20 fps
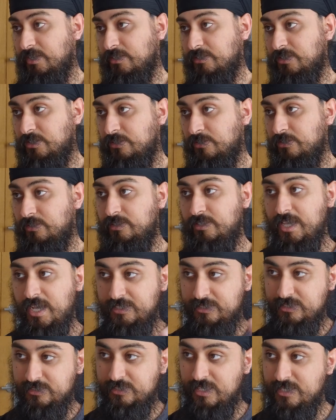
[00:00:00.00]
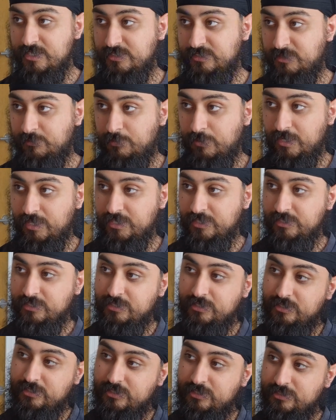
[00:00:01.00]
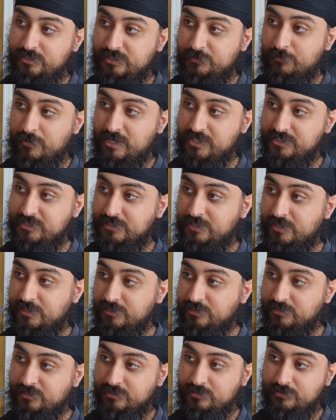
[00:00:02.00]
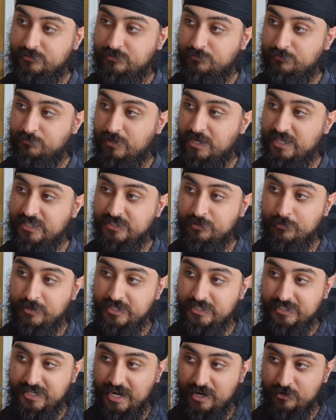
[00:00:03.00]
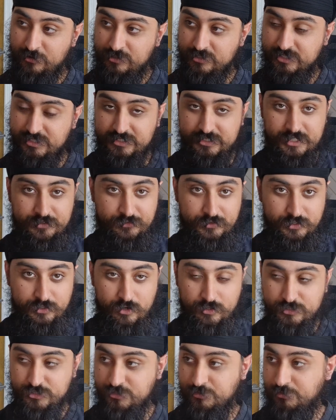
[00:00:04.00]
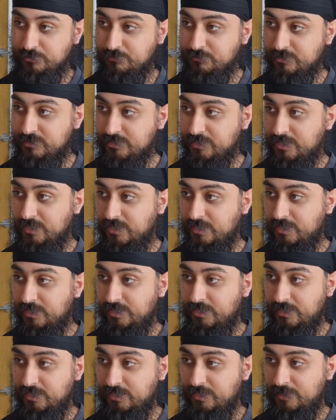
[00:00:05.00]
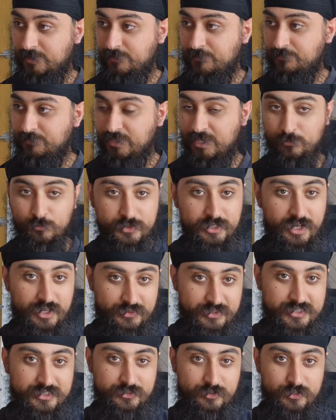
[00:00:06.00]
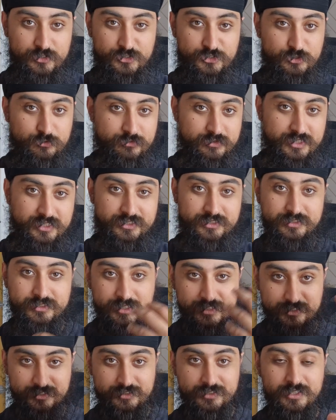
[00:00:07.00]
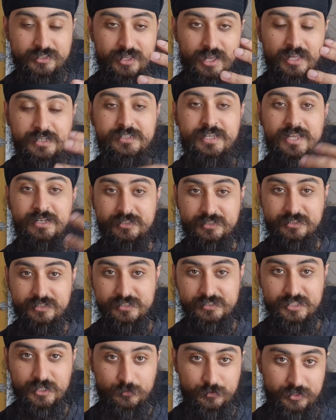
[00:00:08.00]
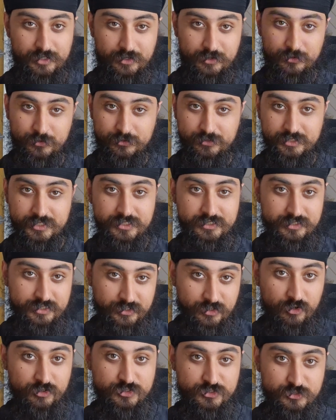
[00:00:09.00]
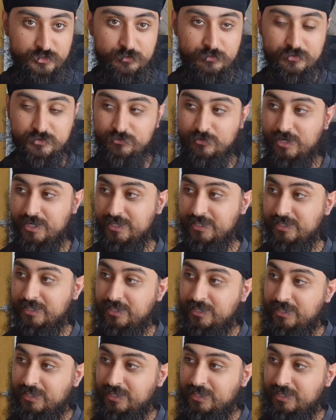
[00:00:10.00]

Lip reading: So the actor stages a play. This Bajigar playing the many characters in different costumes, and we are these costumes. These identities that we hold. These are the costumes, right?